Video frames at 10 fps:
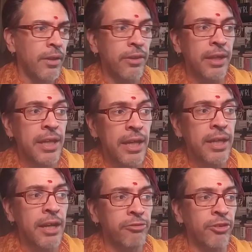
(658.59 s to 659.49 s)
The
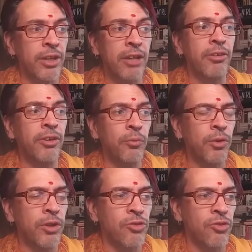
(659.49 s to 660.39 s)
king, after hearing the
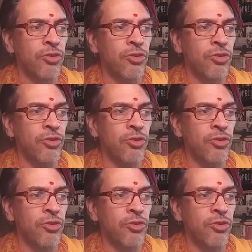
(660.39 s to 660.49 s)
words of